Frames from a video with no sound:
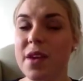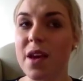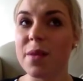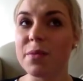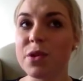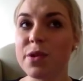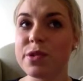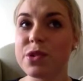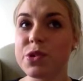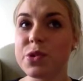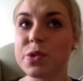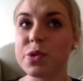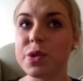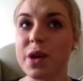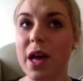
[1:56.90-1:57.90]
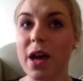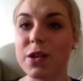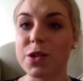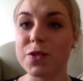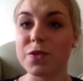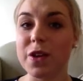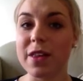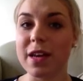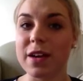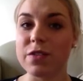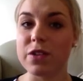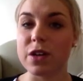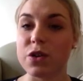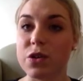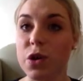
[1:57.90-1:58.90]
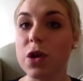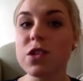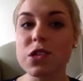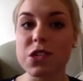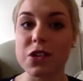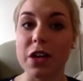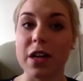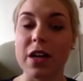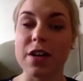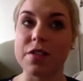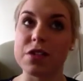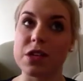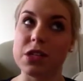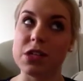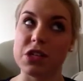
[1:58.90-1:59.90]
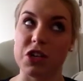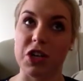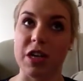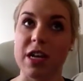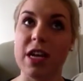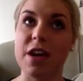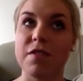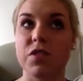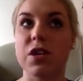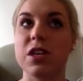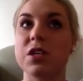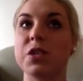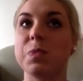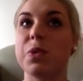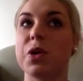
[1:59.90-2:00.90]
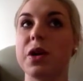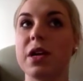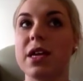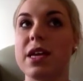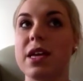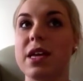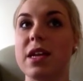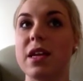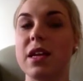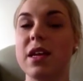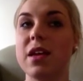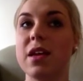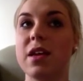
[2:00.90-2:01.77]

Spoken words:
I'm not sure how to avoid that. I've tried not stirring it, I've tried stirring it, I've tried pouring it in